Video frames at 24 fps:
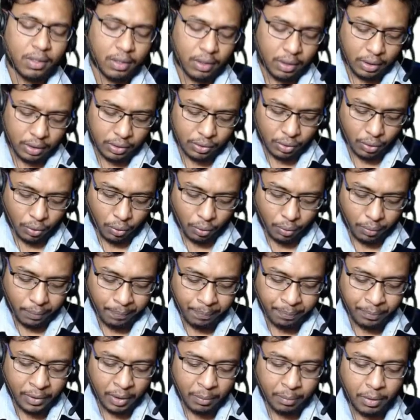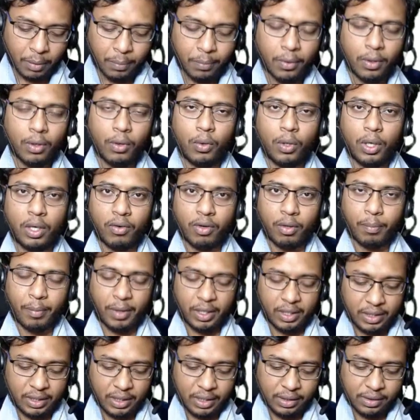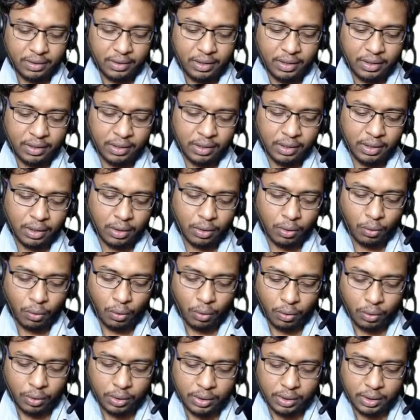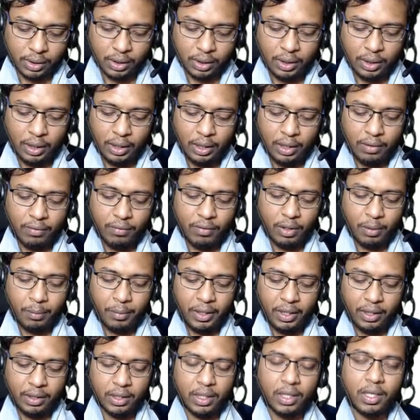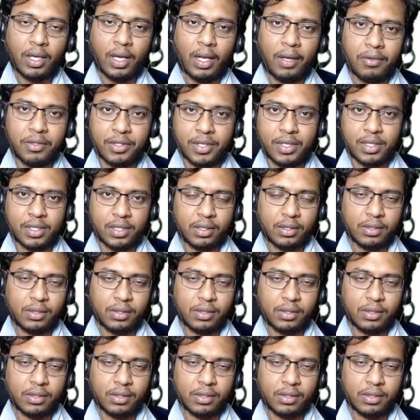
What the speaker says: So people whoever purchase this course will be in that live session.